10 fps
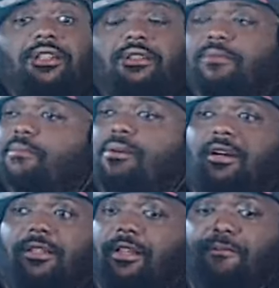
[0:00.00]

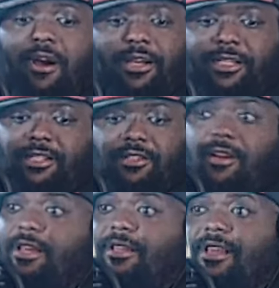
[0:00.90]
Bro, the marketing is
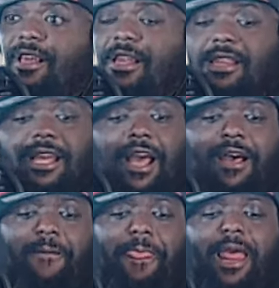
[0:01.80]
great. Like,
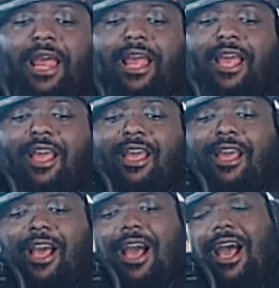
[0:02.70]
I'm
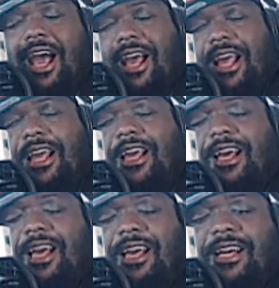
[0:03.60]
supposed to be up in
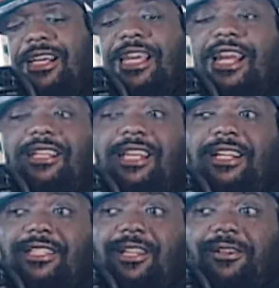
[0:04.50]
the Antarctic,
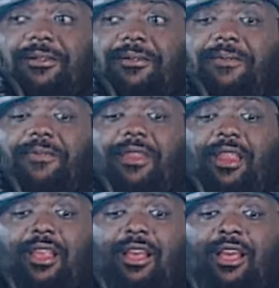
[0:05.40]
just
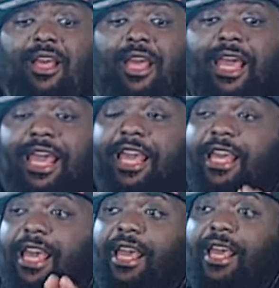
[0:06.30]

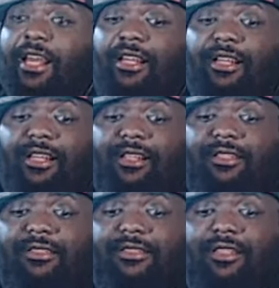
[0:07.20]
in the Arctic with my
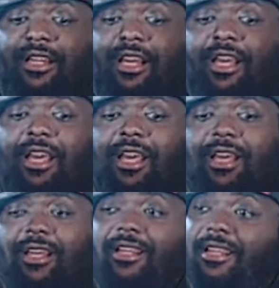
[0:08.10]
gun ready
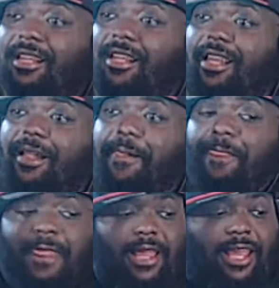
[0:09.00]
to hunt some
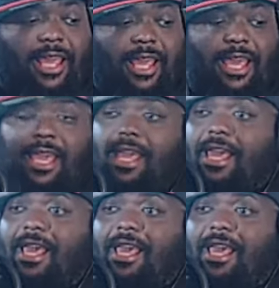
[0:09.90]
caribou or some moose or